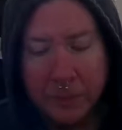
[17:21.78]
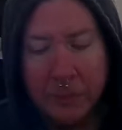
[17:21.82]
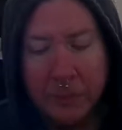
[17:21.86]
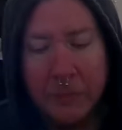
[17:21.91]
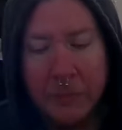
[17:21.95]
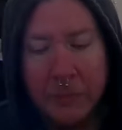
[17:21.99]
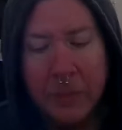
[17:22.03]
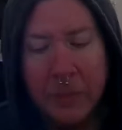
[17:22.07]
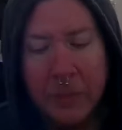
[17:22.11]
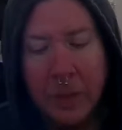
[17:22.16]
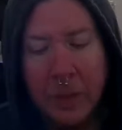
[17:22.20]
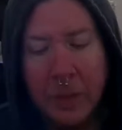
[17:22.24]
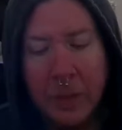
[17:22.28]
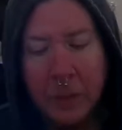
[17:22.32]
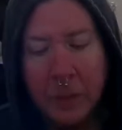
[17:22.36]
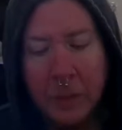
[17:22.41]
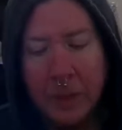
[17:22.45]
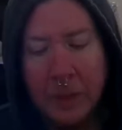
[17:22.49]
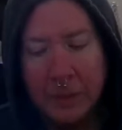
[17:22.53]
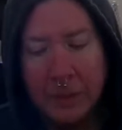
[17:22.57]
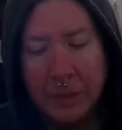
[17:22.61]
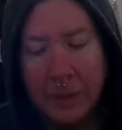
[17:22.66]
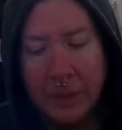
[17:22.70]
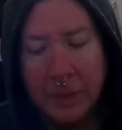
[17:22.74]
we're
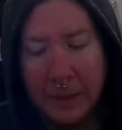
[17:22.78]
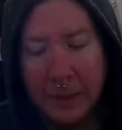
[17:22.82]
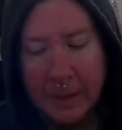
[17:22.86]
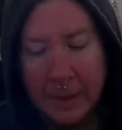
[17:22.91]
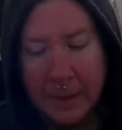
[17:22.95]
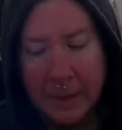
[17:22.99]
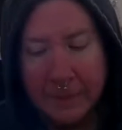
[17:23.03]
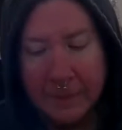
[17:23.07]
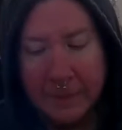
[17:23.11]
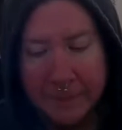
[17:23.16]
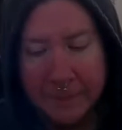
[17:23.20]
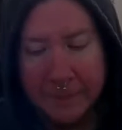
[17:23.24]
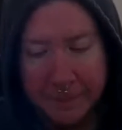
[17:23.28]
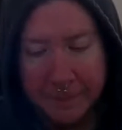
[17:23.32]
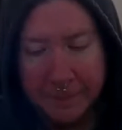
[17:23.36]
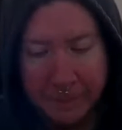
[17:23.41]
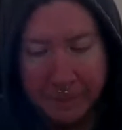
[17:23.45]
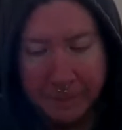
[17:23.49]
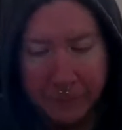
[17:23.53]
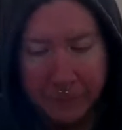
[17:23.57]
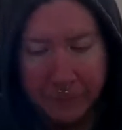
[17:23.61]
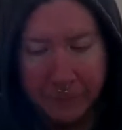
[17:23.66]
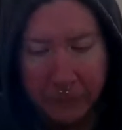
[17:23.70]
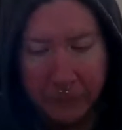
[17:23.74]
thinking,
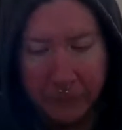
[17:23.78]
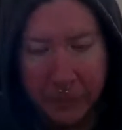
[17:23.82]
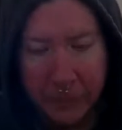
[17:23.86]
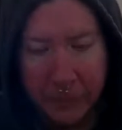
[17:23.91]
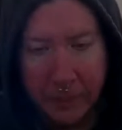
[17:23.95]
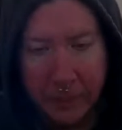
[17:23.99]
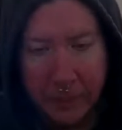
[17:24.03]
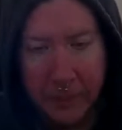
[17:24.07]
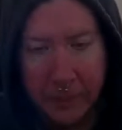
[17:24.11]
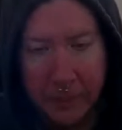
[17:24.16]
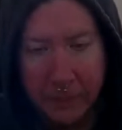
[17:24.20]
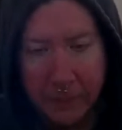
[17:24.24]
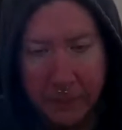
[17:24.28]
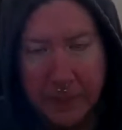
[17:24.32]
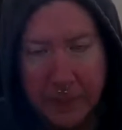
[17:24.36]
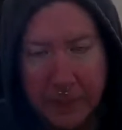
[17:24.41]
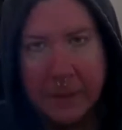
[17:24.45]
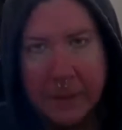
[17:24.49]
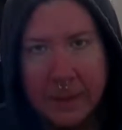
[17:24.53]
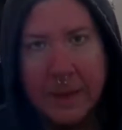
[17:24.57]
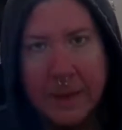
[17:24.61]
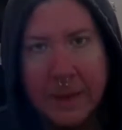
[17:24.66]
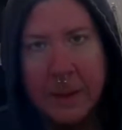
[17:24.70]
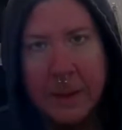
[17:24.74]
Donatello
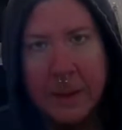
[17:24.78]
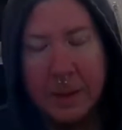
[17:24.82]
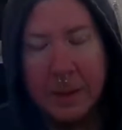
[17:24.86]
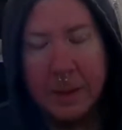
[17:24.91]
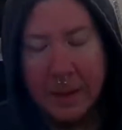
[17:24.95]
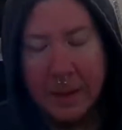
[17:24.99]
and